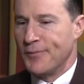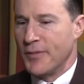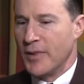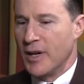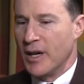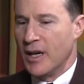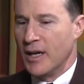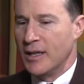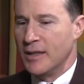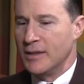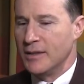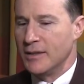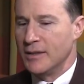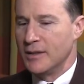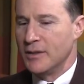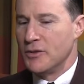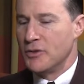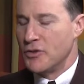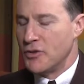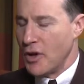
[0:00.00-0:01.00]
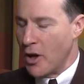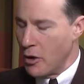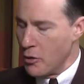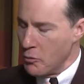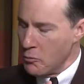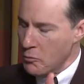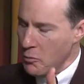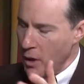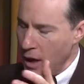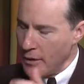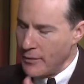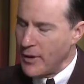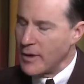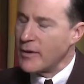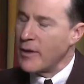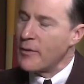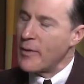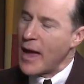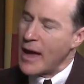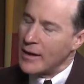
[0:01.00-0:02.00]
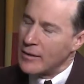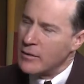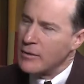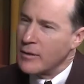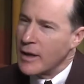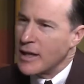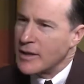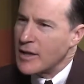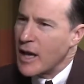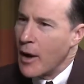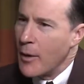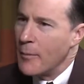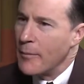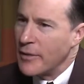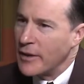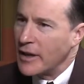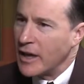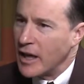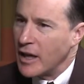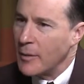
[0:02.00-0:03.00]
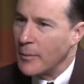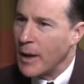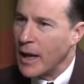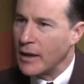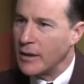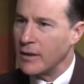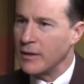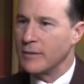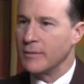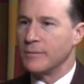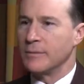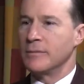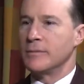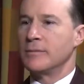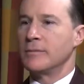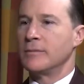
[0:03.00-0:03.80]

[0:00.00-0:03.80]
Uh, so I think that, that that's how I'm thinking about it.